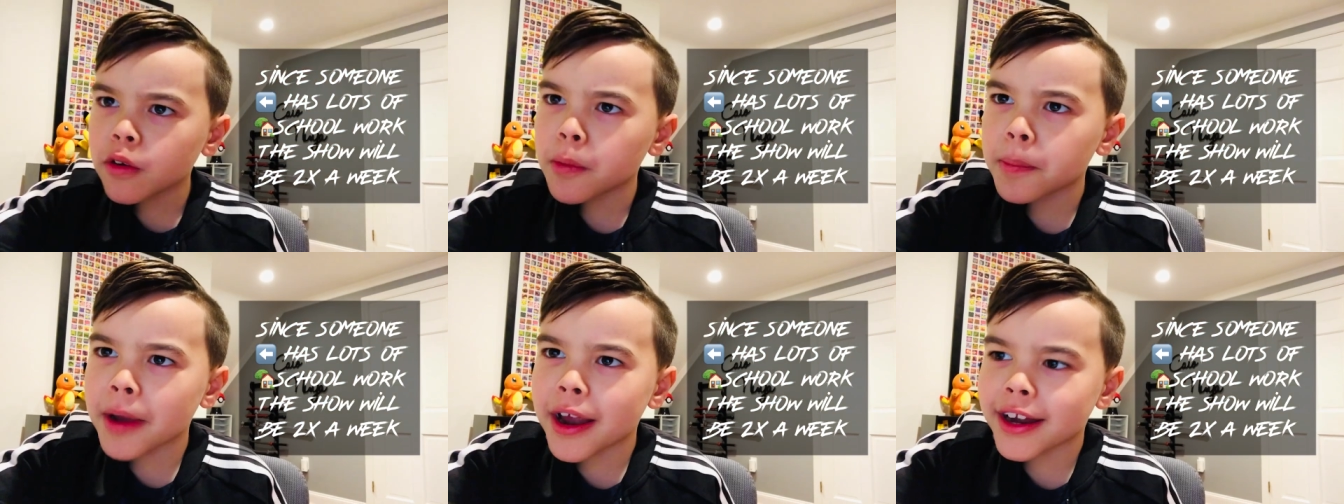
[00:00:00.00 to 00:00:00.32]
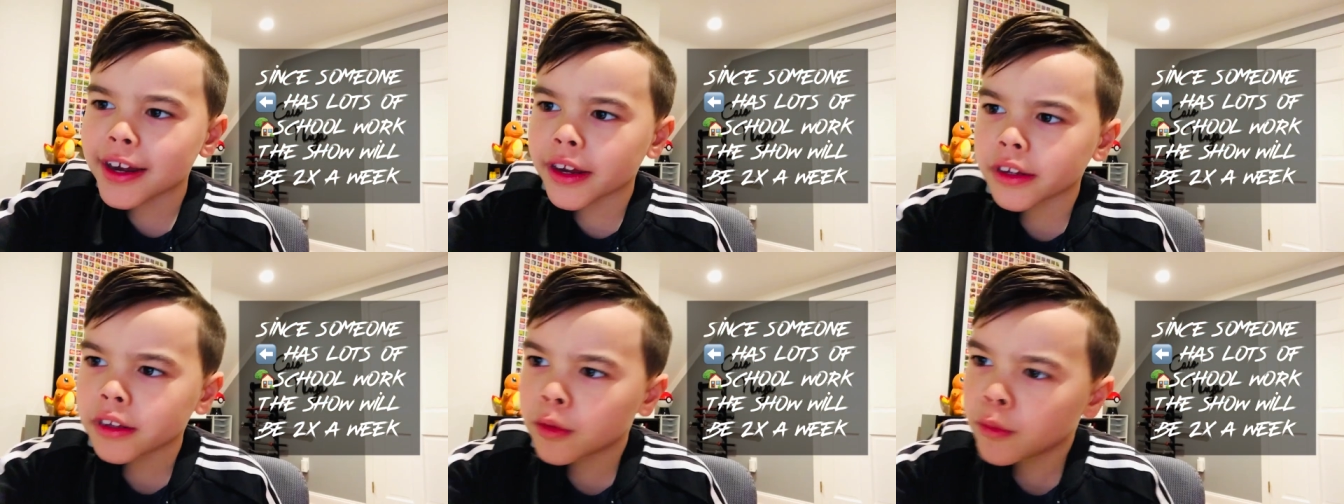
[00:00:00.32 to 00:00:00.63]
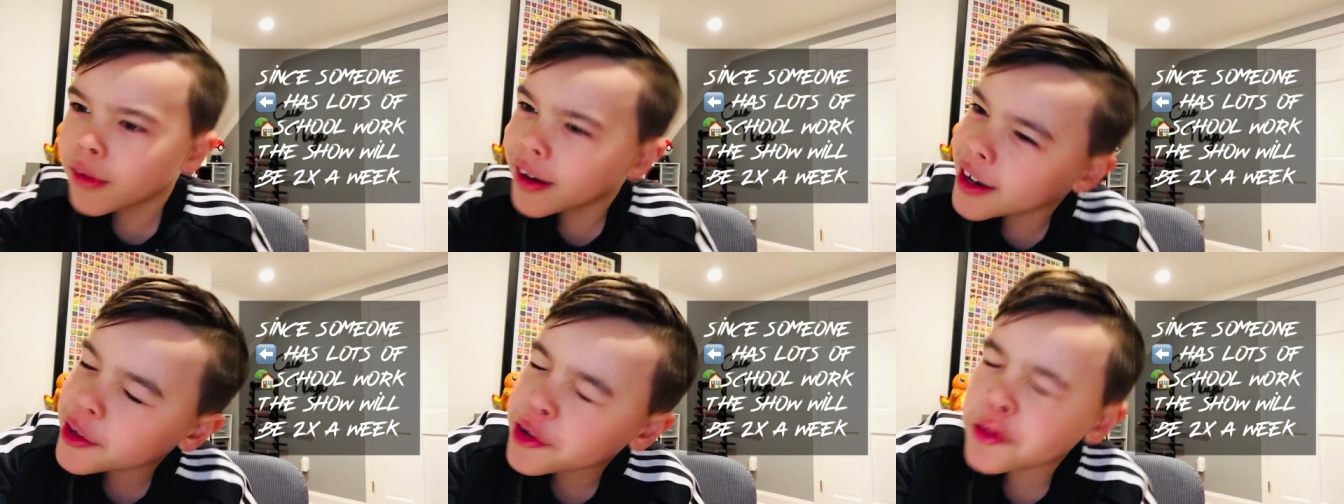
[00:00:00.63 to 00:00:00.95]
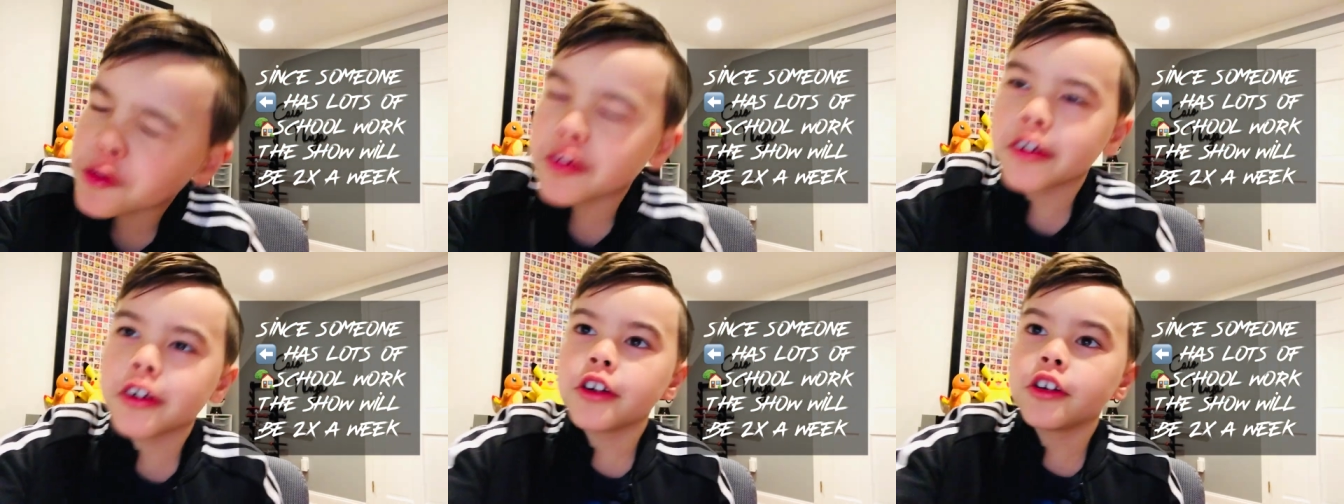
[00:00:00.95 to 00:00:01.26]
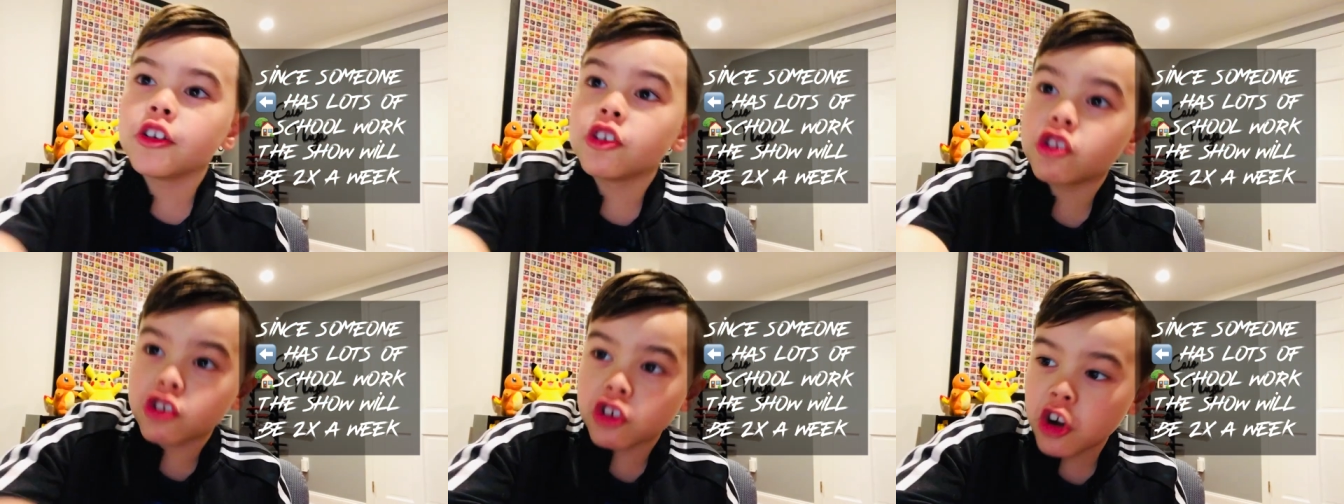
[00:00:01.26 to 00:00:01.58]
we're back at the regular
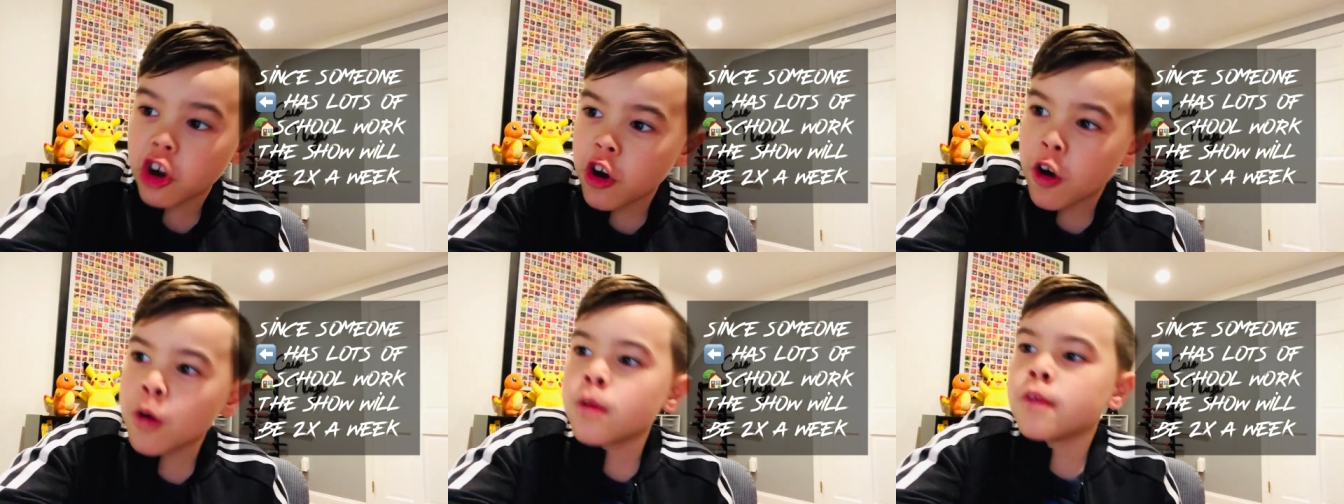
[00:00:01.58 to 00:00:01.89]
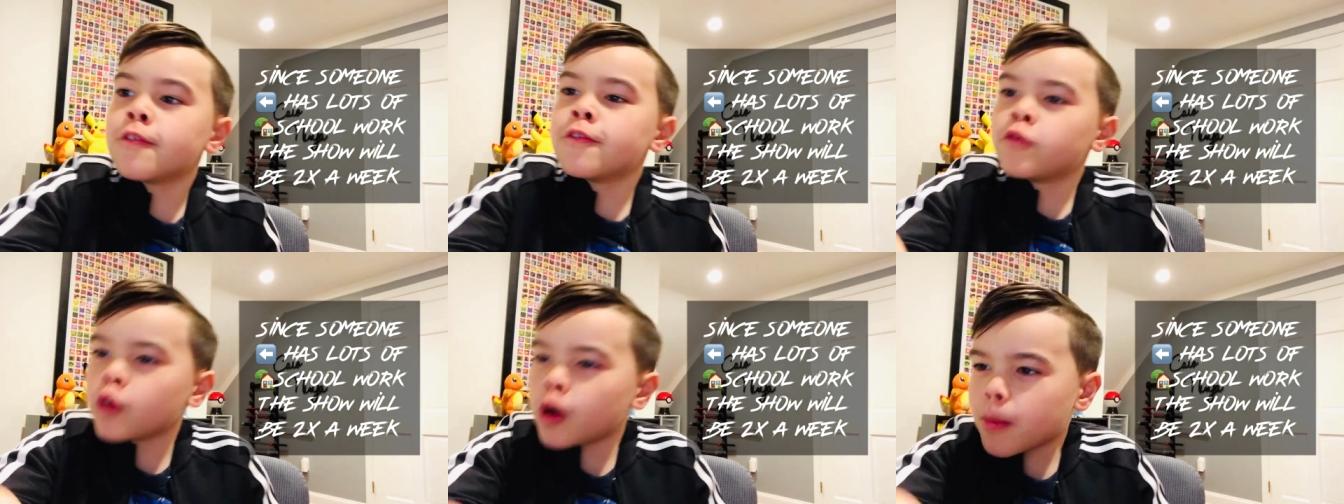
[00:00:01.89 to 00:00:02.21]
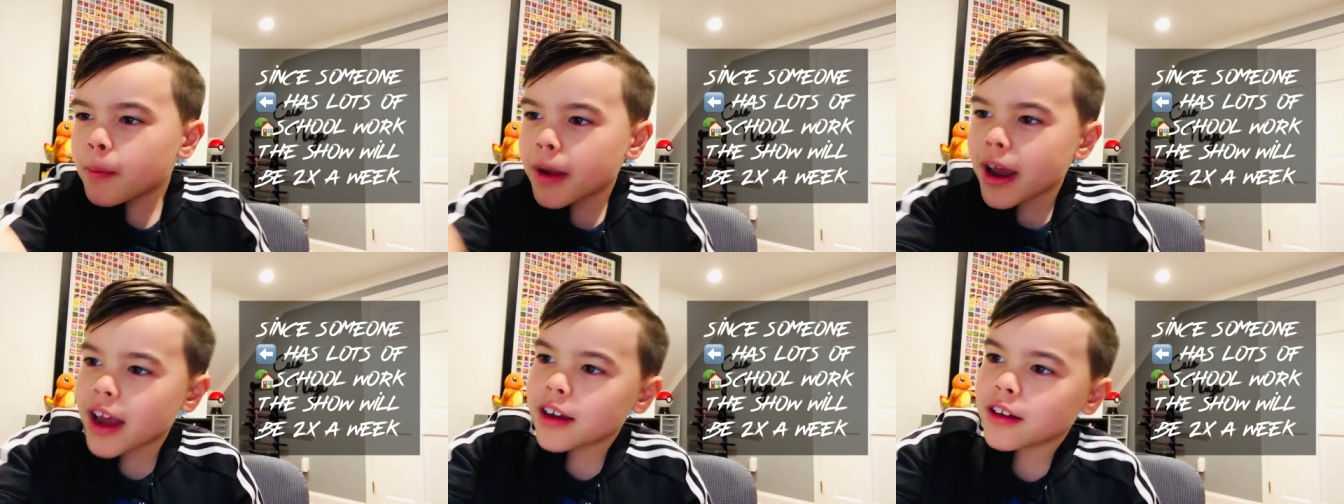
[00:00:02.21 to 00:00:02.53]
show format.